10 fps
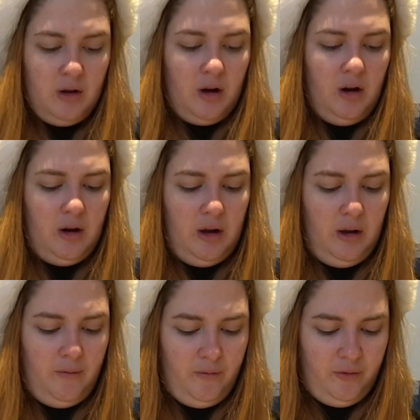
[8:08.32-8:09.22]
I
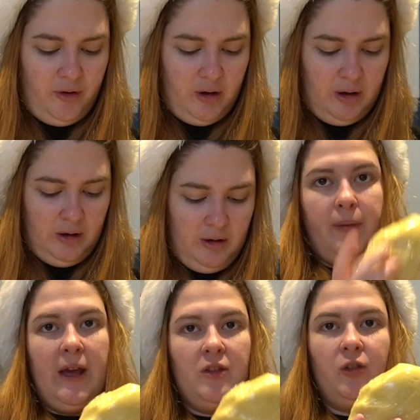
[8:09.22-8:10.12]
am fine.
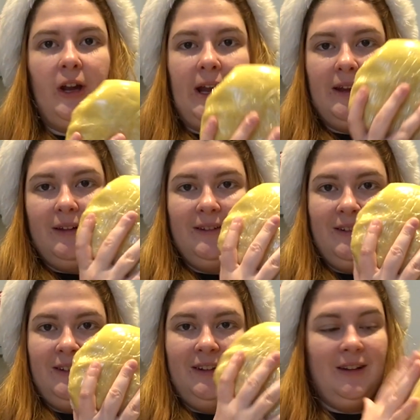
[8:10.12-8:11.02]
Pastry!
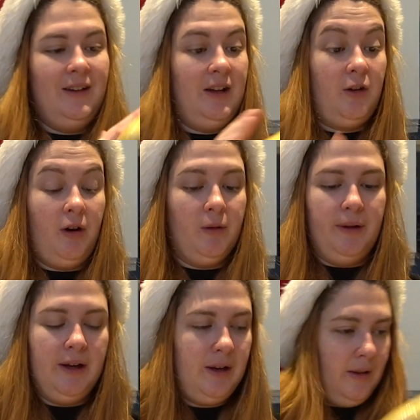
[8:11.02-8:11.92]

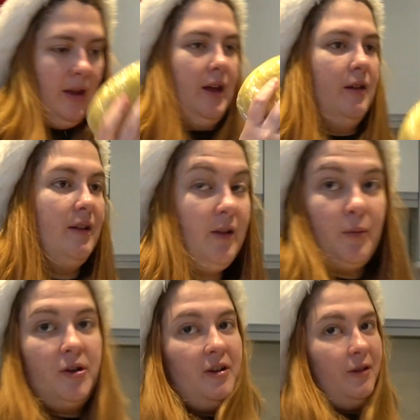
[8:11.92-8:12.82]
Incredibly, he's here. Let's
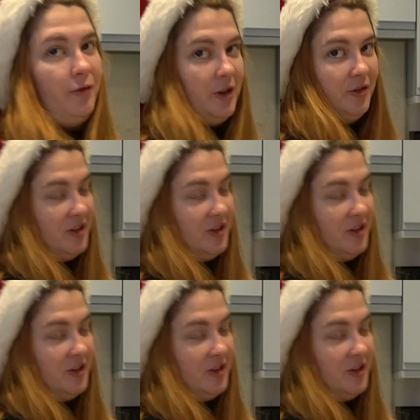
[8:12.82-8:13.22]
put it in the fridge for